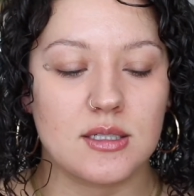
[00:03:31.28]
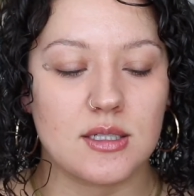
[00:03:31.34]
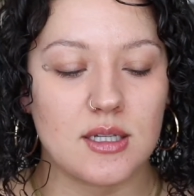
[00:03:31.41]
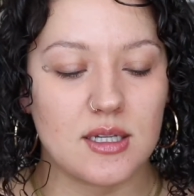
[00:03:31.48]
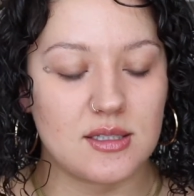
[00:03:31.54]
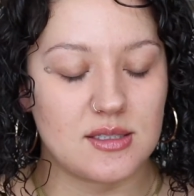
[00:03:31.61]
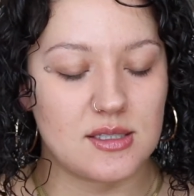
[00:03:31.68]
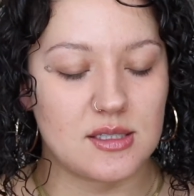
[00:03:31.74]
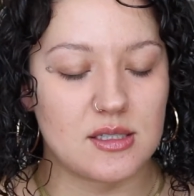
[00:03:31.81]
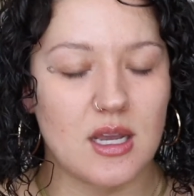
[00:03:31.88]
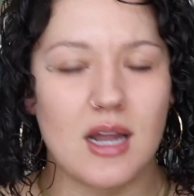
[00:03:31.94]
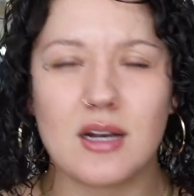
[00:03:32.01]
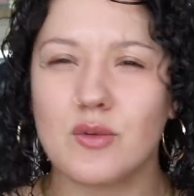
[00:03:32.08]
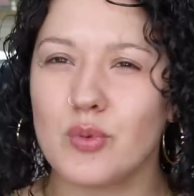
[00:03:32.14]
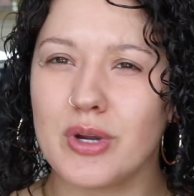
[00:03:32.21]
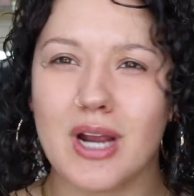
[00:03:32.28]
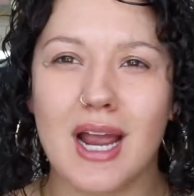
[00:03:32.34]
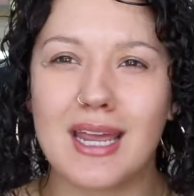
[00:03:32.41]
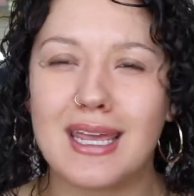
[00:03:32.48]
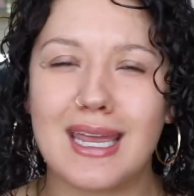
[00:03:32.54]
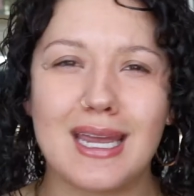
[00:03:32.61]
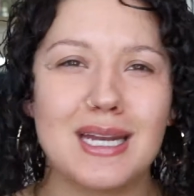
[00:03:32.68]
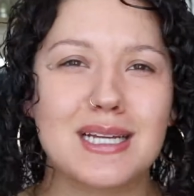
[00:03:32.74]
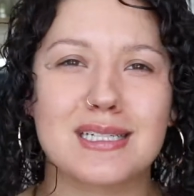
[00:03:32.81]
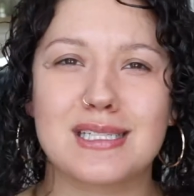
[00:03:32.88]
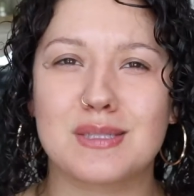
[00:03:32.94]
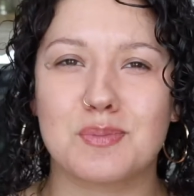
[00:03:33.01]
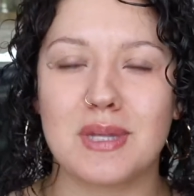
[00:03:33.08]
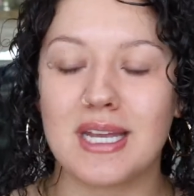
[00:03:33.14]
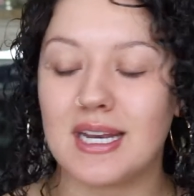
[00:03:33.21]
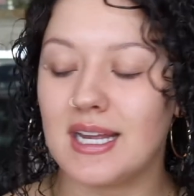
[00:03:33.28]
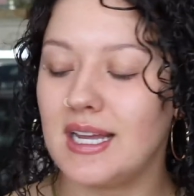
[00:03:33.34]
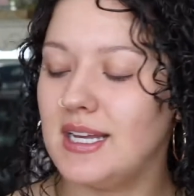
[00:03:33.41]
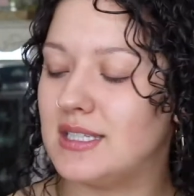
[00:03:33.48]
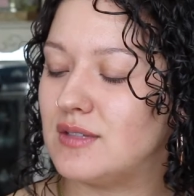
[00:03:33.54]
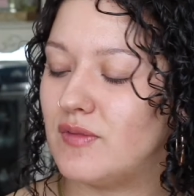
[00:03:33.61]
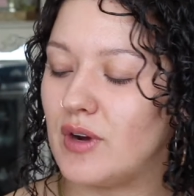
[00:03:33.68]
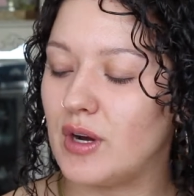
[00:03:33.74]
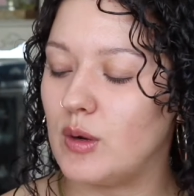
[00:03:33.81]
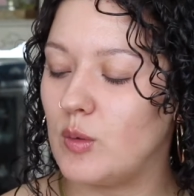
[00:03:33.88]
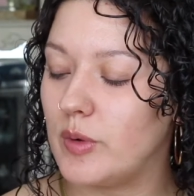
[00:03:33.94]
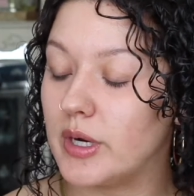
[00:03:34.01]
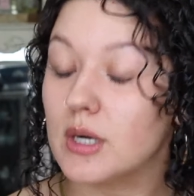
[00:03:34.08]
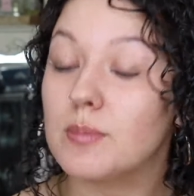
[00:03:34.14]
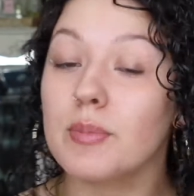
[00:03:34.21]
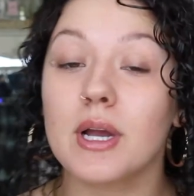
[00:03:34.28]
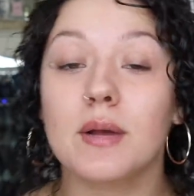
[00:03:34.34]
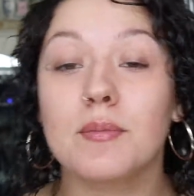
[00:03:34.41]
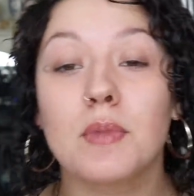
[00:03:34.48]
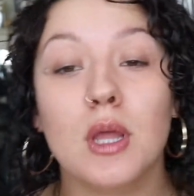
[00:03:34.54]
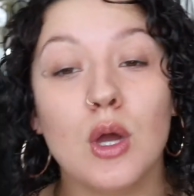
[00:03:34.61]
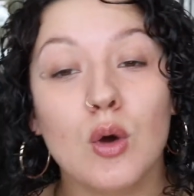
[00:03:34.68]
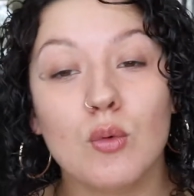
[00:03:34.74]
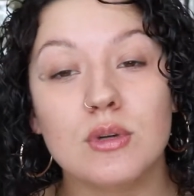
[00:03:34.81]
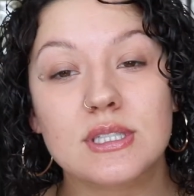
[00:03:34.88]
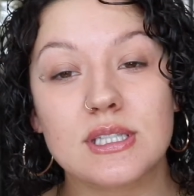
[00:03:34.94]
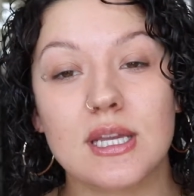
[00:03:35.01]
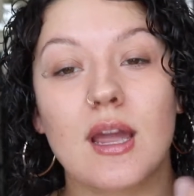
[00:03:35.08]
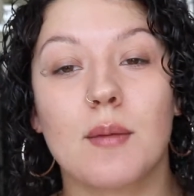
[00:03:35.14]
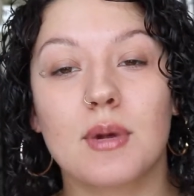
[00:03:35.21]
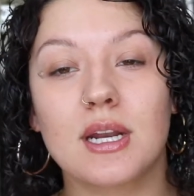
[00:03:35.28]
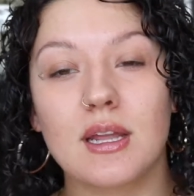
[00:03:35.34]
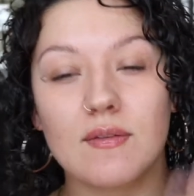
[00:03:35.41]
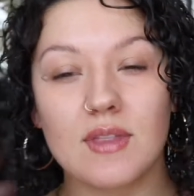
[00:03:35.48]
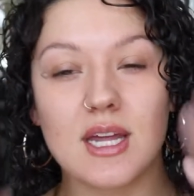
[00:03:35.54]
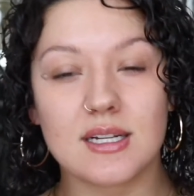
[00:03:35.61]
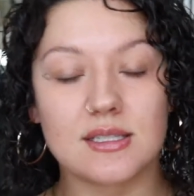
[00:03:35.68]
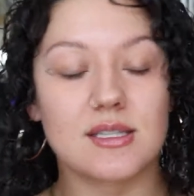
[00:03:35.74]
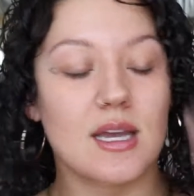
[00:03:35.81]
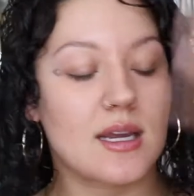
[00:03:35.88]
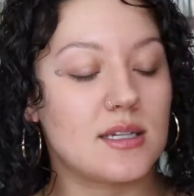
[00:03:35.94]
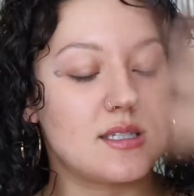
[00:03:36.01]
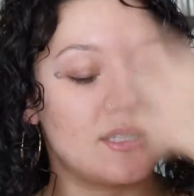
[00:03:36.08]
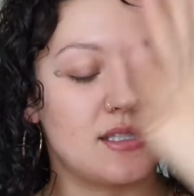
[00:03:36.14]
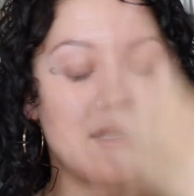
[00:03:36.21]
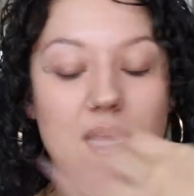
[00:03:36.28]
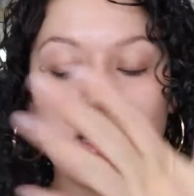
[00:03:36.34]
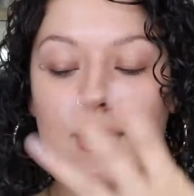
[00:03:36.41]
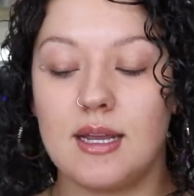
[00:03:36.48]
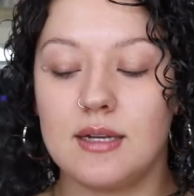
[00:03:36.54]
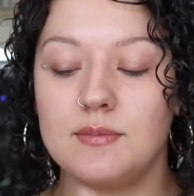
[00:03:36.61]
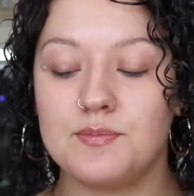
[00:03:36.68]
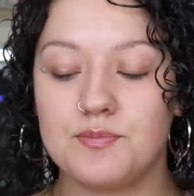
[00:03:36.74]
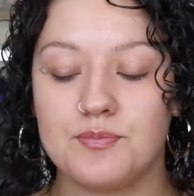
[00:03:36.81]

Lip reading: It's kind of weird. I can't explain it. It's very weird, but we'll see. I'm gonna give that a second to set in.